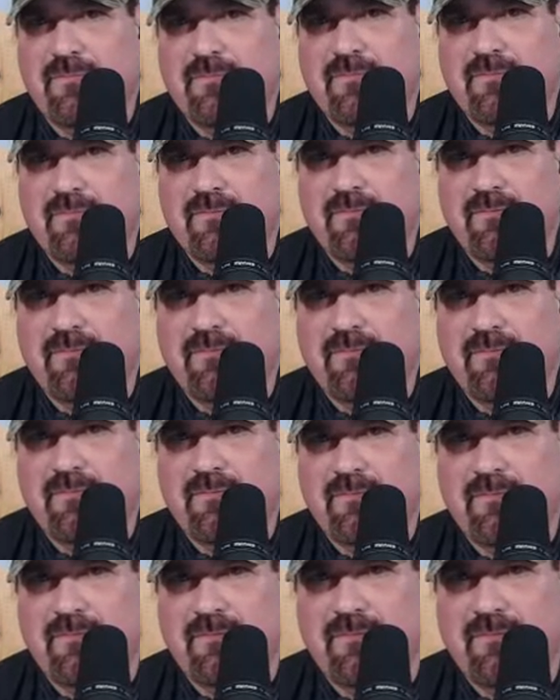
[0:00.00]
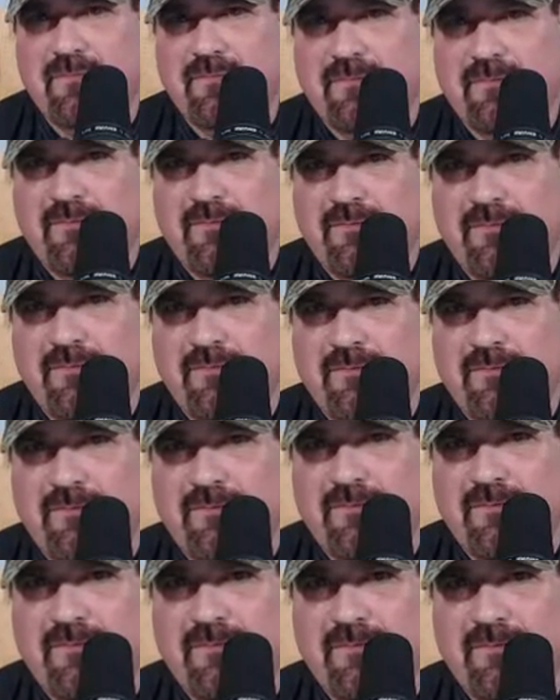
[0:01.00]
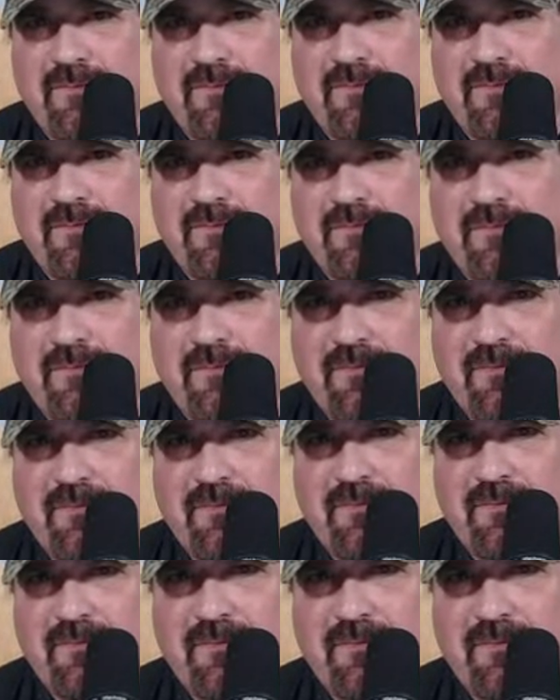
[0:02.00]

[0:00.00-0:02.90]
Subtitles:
(silent)